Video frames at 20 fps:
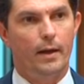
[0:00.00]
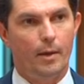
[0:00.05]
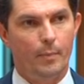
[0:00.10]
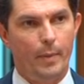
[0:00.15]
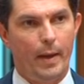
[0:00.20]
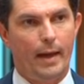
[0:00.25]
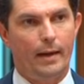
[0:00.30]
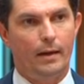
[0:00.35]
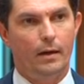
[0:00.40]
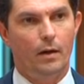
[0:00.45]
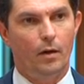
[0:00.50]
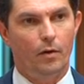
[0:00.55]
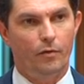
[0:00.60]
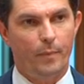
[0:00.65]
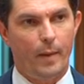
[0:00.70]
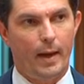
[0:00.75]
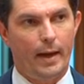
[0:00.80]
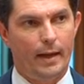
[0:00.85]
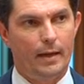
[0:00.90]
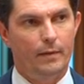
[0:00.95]
a pattern of
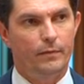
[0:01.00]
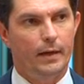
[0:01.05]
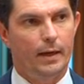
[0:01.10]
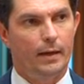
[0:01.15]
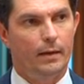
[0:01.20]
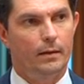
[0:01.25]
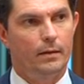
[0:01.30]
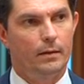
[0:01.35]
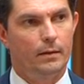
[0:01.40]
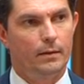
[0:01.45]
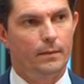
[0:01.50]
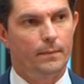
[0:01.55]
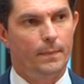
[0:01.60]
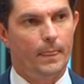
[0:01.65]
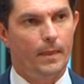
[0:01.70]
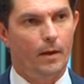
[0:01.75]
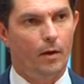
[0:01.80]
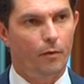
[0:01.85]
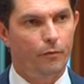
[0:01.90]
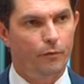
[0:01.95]
behaviour,
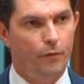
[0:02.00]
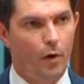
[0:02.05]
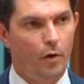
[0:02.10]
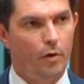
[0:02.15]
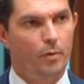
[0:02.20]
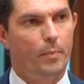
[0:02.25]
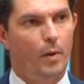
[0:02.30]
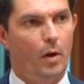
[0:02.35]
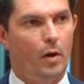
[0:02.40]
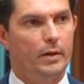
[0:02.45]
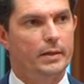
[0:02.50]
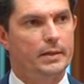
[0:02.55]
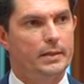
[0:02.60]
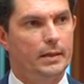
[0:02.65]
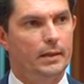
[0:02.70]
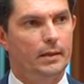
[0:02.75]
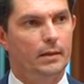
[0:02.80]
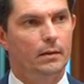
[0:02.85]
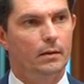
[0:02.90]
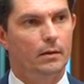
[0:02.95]
of foreign
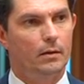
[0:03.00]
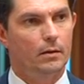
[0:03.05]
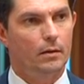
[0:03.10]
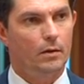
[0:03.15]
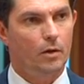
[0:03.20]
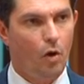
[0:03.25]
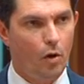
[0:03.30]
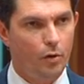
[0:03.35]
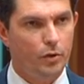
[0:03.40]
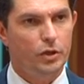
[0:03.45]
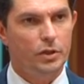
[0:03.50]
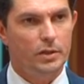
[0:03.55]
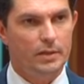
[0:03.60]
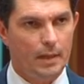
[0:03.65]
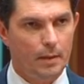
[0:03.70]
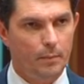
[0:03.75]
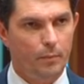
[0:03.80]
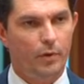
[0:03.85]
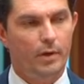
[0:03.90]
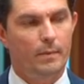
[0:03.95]
policy, conscious
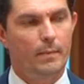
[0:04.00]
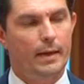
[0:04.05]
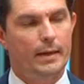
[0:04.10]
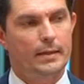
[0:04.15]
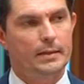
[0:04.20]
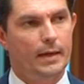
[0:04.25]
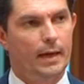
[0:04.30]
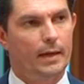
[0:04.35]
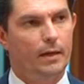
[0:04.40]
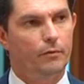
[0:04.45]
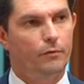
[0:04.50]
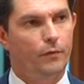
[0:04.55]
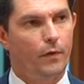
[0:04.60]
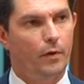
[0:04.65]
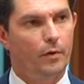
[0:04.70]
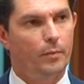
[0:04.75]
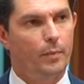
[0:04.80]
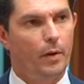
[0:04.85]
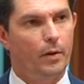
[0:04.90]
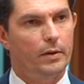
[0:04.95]
and premeditated
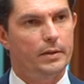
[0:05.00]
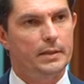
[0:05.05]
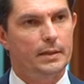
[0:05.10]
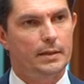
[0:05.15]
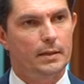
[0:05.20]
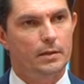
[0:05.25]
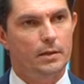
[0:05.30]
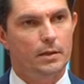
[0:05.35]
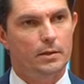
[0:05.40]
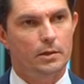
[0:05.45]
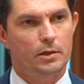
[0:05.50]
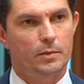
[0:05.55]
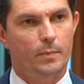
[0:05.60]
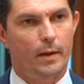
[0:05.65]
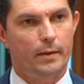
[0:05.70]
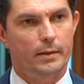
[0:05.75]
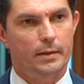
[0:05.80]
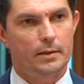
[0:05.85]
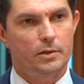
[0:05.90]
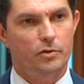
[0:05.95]
foreign policy decisions by
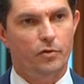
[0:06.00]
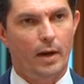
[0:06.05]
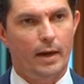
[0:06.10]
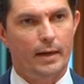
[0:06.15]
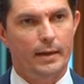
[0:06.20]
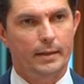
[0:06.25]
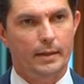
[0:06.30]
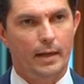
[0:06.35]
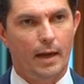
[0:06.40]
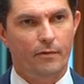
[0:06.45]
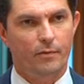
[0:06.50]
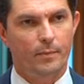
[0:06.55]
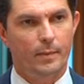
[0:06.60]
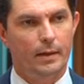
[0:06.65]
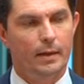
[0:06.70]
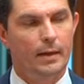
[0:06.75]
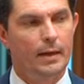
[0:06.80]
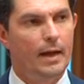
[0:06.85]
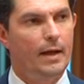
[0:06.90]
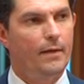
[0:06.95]
the Australian government,
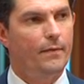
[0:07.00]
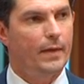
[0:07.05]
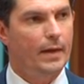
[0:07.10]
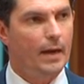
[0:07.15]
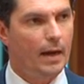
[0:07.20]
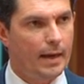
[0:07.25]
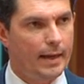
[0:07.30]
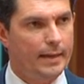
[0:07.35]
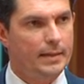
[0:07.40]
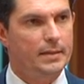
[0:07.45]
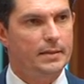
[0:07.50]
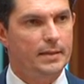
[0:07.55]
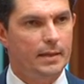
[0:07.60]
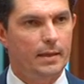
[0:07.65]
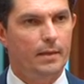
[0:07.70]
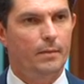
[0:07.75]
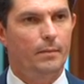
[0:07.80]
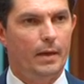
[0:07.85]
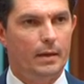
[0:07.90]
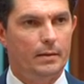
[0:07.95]
then let's see
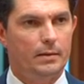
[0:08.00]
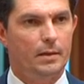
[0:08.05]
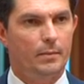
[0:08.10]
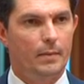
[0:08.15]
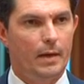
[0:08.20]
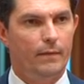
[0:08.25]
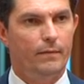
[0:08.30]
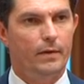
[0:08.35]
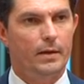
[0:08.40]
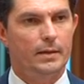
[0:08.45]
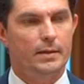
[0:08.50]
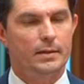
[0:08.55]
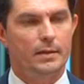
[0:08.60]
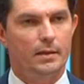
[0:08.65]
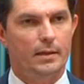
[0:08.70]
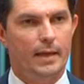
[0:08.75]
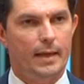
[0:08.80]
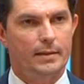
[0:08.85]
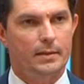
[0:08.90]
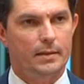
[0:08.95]
some evidence that
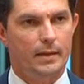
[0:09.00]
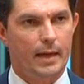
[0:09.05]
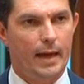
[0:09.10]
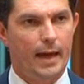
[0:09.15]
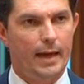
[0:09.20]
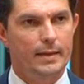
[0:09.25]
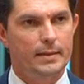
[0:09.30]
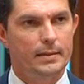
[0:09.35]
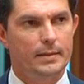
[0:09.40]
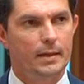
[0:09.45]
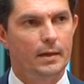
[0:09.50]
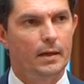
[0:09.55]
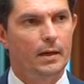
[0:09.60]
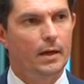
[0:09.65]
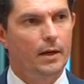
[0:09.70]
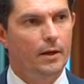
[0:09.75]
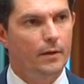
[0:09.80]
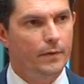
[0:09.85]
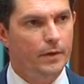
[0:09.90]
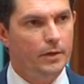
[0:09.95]
that's the case.
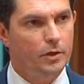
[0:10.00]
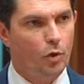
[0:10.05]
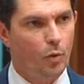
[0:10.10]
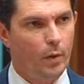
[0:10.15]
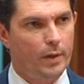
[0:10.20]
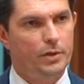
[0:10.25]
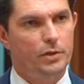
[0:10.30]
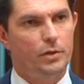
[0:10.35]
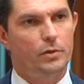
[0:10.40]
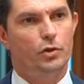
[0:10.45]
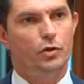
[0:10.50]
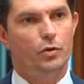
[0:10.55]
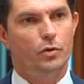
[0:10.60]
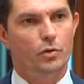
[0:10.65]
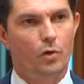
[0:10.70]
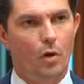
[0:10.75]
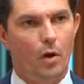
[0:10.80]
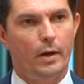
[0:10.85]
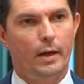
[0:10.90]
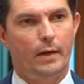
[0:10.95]
These questions should
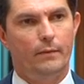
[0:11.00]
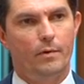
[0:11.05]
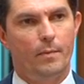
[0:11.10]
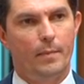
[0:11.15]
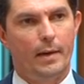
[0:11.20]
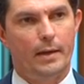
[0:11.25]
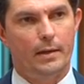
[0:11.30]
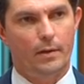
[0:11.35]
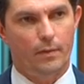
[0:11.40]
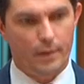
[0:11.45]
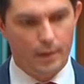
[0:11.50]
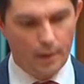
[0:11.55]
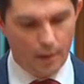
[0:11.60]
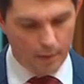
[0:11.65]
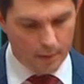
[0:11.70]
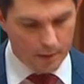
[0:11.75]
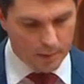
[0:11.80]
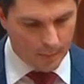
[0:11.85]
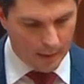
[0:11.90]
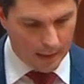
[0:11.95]
not have remained on the
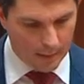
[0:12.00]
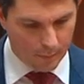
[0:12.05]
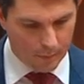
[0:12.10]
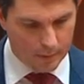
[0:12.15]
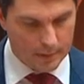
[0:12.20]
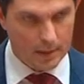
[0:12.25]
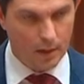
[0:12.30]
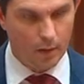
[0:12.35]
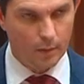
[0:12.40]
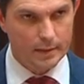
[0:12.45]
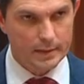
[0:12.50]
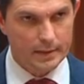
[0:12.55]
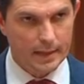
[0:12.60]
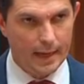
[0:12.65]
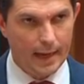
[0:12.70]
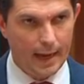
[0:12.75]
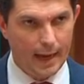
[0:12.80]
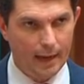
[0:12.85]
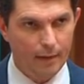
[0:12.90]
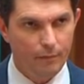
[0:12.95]
notice paper as long as they
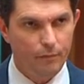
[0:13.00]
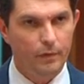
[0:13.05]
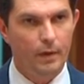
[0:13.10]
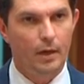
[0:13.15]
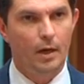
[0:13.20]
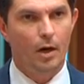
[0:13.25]
have.